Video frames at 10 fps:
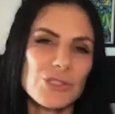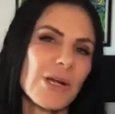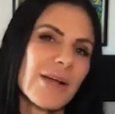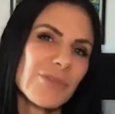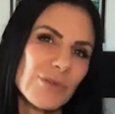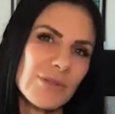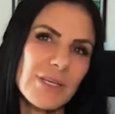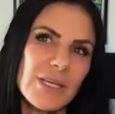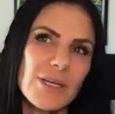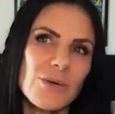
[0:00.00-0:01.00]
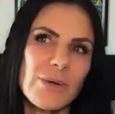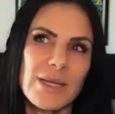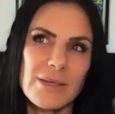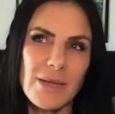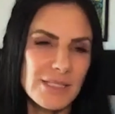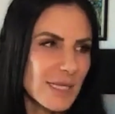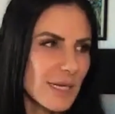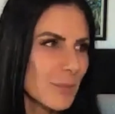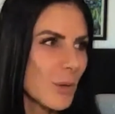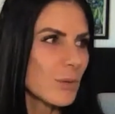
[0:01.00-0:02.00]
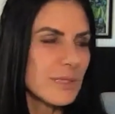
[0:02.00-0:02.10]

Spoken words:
travel, and set up a whole